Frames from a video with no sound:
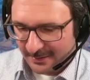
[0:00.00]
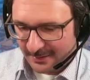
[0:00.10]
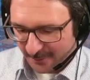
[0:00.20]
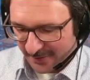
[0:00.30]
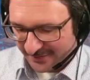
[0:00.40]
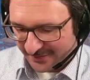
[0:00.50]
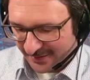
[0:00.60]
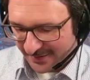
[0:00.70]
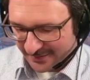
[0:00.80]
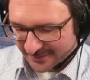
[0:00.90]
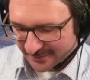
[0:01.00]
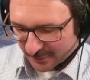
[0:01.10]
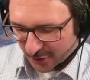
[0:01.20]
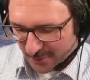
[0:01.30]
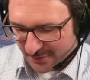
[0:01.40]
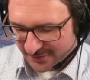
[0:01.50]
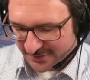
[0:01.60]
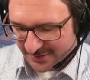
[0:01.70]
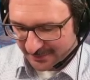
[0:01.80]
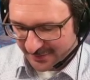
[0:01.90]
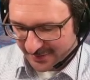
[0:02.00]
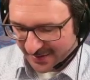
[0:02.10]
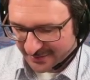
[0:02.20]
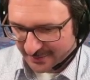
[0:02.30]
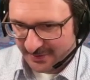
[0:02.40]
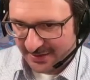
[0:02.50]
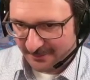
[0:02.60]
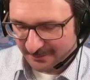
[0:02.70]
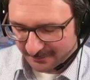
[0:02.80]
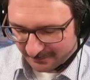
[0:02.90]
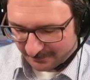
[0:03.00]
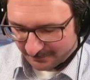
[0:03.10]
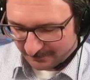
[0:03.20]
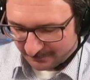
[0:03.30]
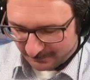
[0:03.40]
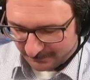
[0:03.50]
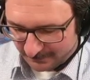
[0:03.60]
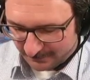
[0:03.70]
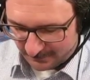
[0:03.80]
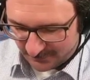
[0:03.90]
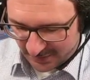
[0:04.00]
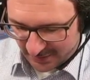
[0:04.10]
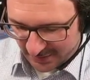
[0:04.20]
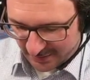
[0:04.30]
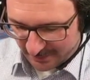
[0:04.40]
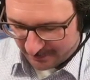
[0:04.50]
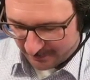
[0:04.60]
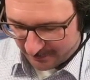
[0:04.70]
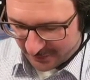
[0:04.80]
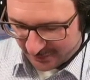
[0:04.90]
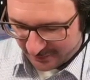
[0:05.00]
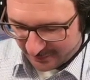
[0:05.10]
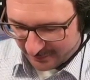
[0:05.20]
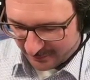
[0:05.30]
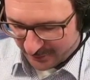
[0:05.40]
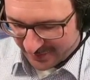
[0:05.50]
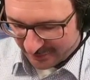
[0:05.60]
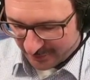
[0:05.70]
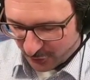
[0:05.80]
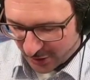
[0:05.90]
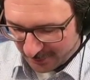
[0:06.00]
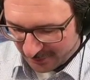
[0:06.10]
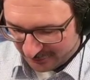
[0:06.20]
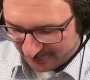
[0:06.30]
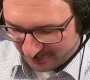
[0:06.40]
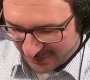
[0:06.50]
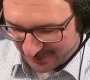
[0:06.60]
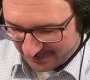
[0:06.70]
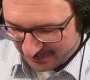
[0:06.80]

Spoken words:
Now, basically, that's almost the same thing as in B, but without the problems of B.